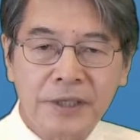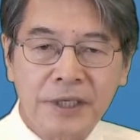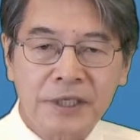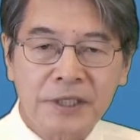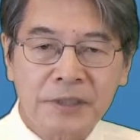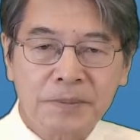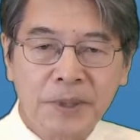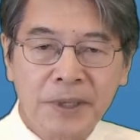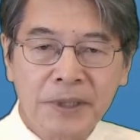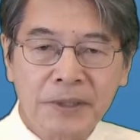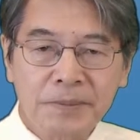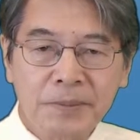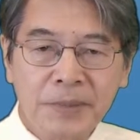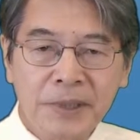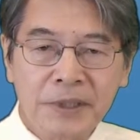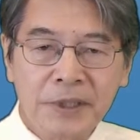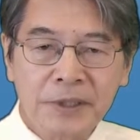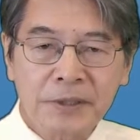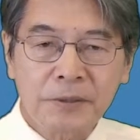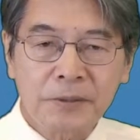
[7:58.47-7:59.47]

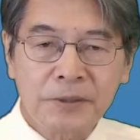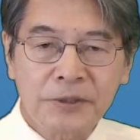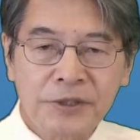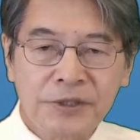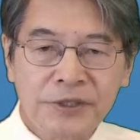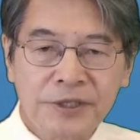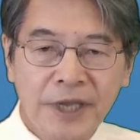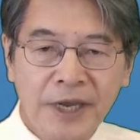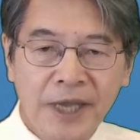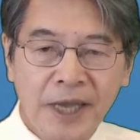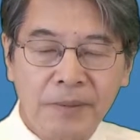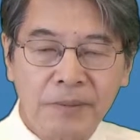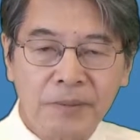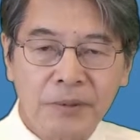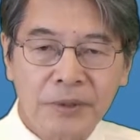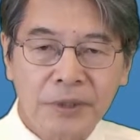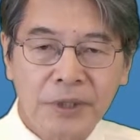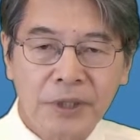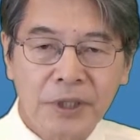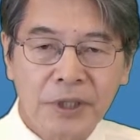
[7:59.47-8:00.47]
experimental
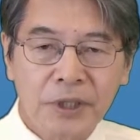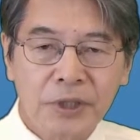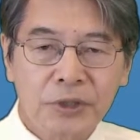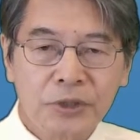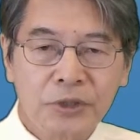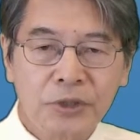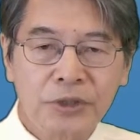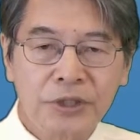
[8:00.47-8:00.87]
setup to